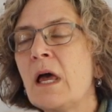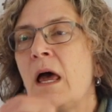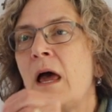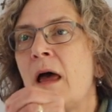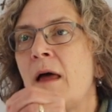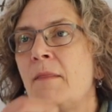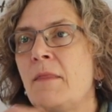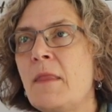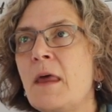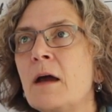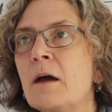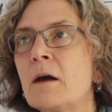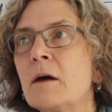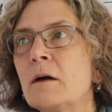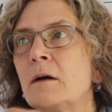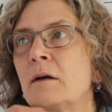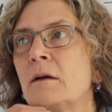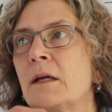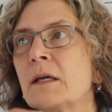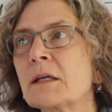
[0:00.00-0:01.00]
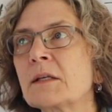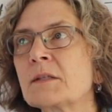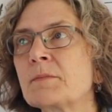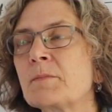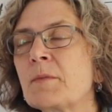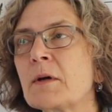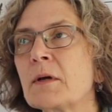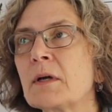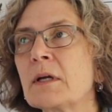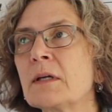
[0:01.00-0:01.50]
and their
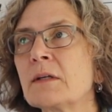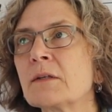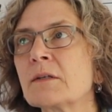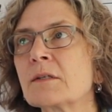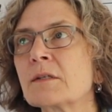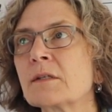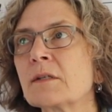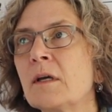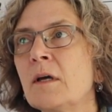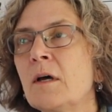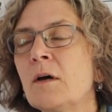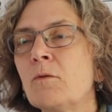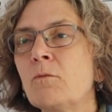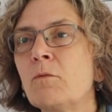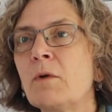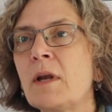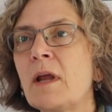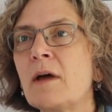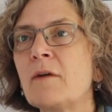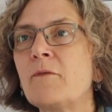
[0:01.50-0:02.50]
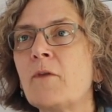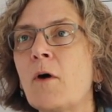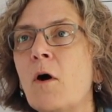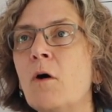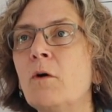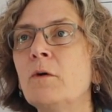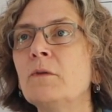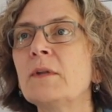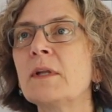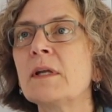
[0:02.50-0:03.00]
experience would have
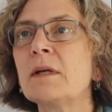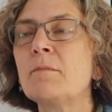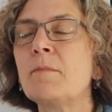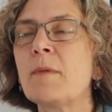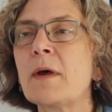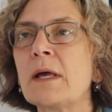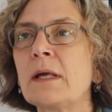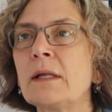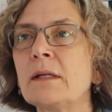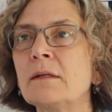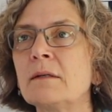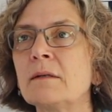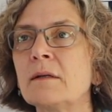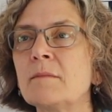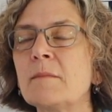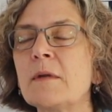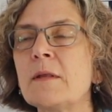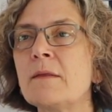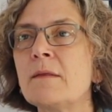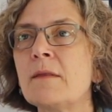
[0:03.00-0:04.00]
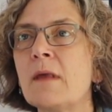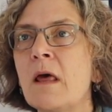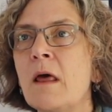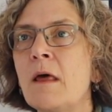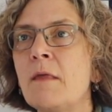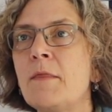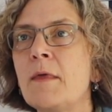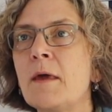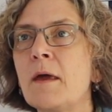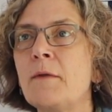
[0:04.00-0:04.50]
only been, I mean,
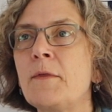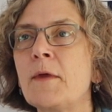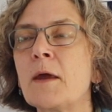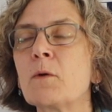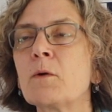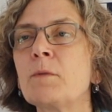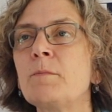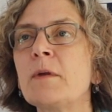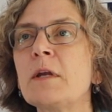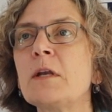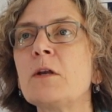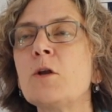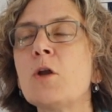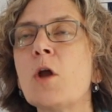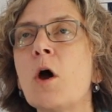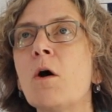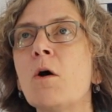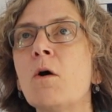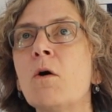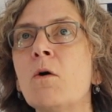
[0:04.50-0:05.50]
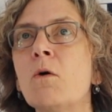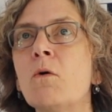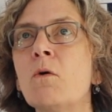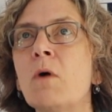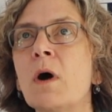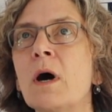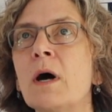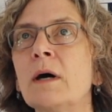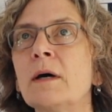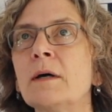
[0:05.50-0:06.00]
there would be
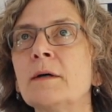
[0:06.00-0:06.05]
no